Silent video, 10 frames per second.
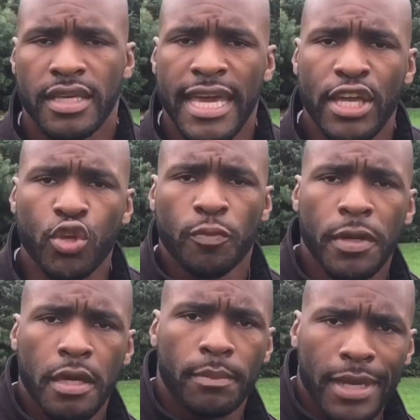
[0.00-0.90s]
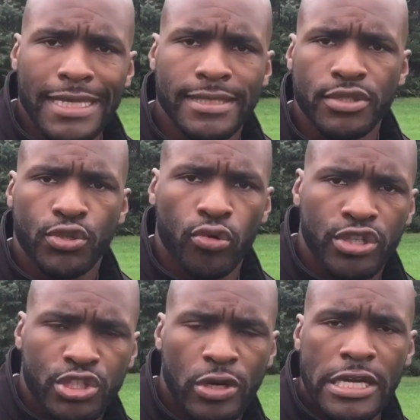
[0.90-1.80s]
Can you be a blessing to a
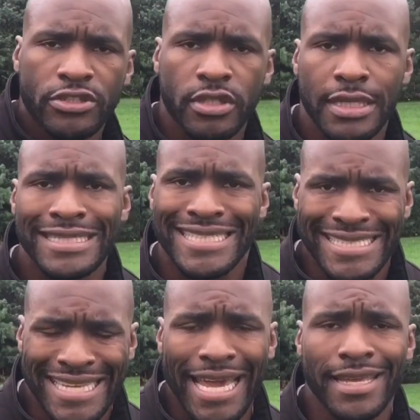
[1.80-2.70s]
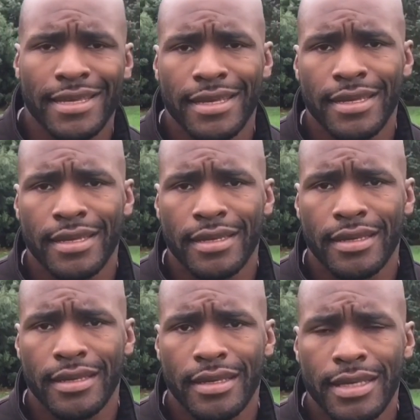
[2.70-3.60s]
stranger today?
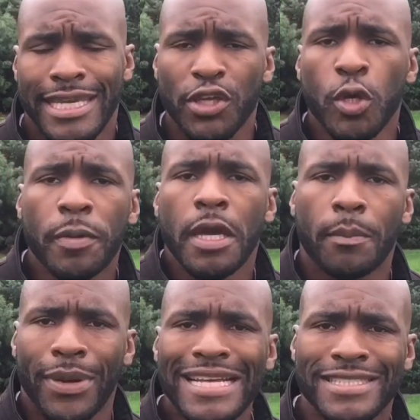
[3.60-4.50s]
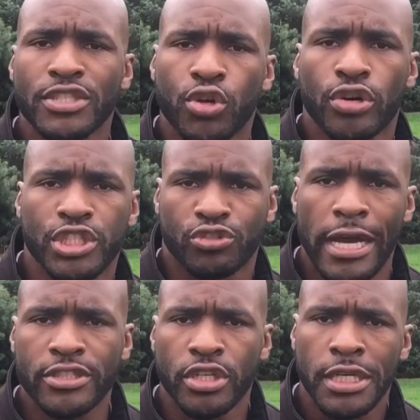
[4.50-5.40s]
Can you be a blessing to a
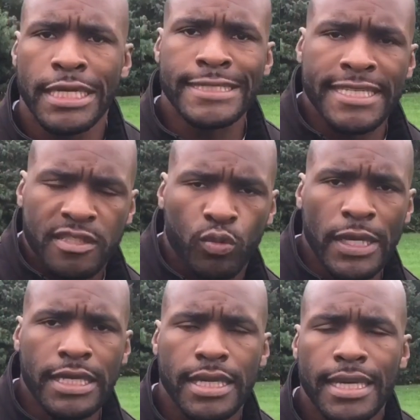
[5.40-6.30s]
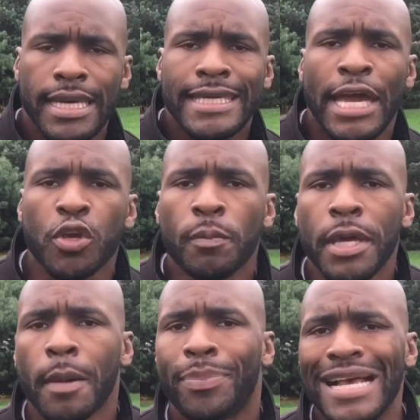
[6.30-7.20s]
stranger this week? Can you
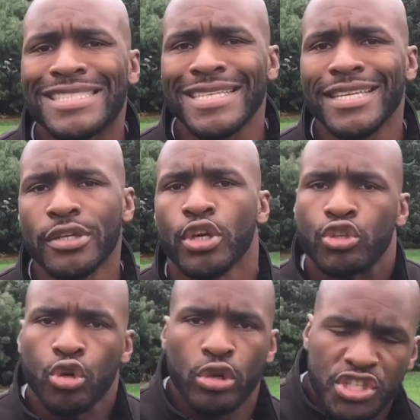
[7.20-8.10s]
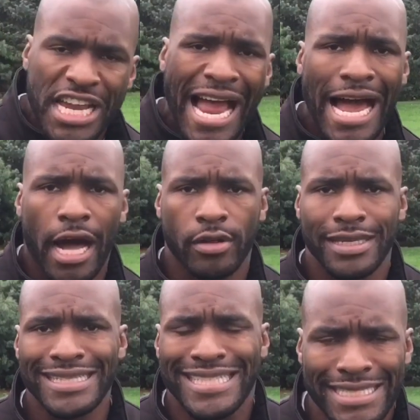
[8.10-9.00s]
be a blessing to a child
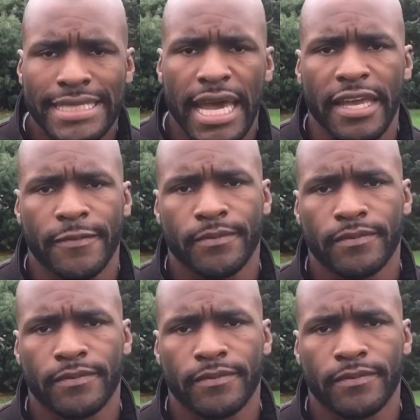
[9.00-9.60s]
today?